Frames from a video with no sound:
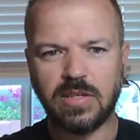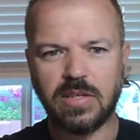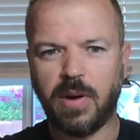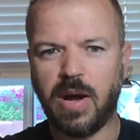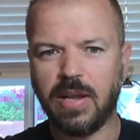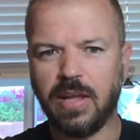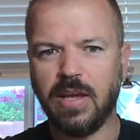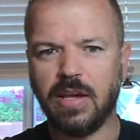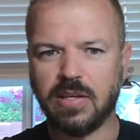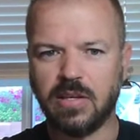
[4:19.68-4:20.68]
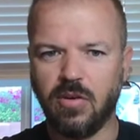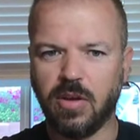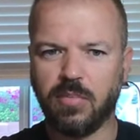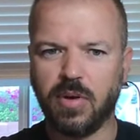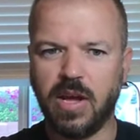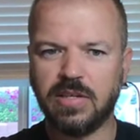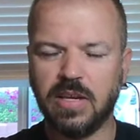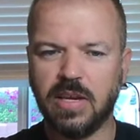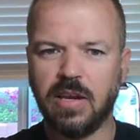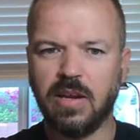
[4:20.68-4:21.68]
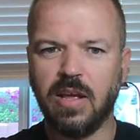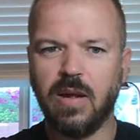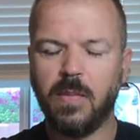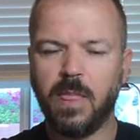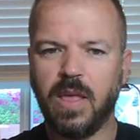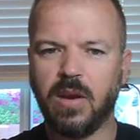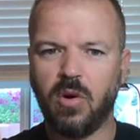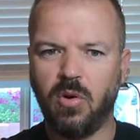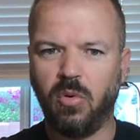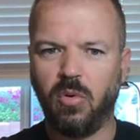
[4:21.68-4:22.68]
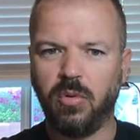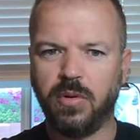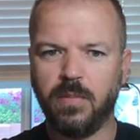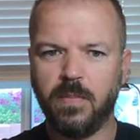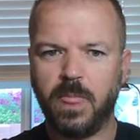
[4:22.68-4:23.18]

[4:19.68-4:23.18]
spot is, and you can press in and hold.